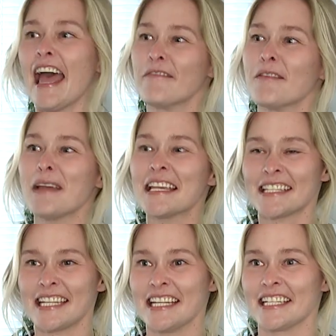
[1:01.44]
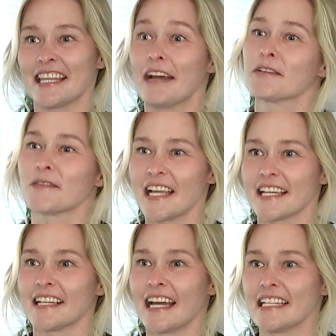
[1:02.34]
And for me as a teacher, that was really
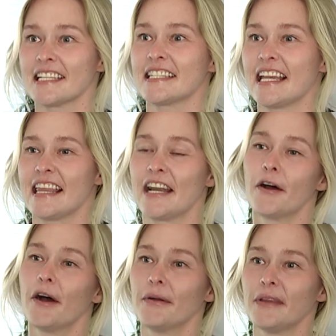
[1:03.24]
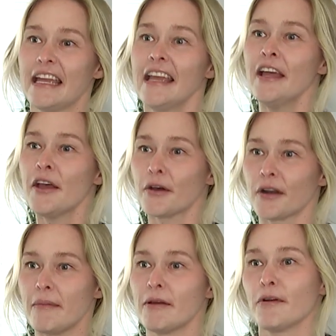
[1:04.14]
exciting to see that not only
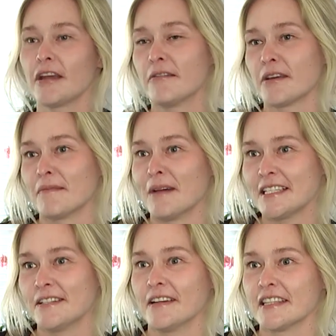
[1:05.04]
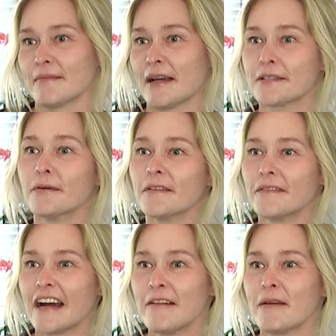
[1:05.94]
could I be working with my students in my school
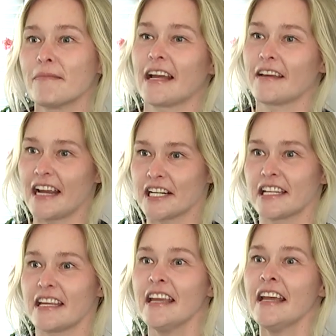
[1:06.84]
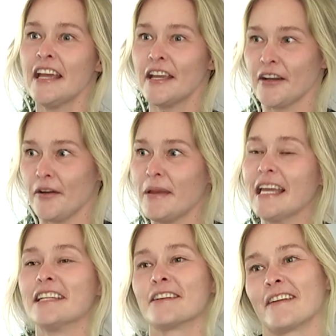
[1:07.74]
environment, but I could actually, you know, be
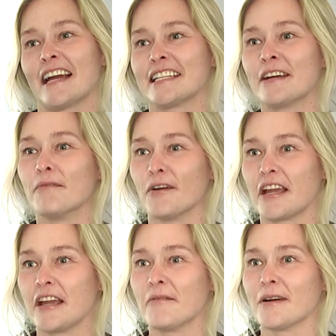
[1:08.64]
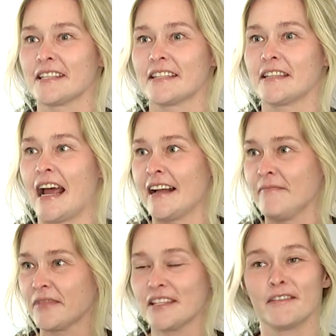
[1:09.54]
interacting and working with
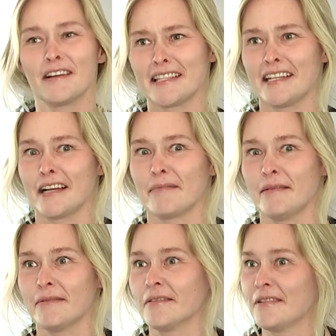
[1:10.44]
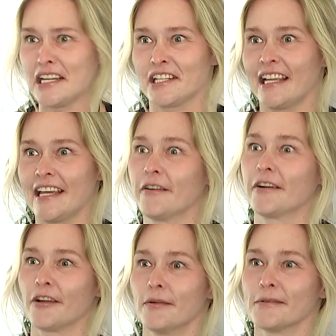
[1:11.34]
um, students and young people nationally and on
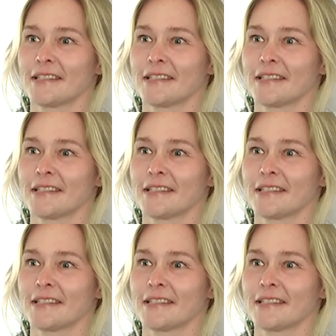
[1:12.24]
a global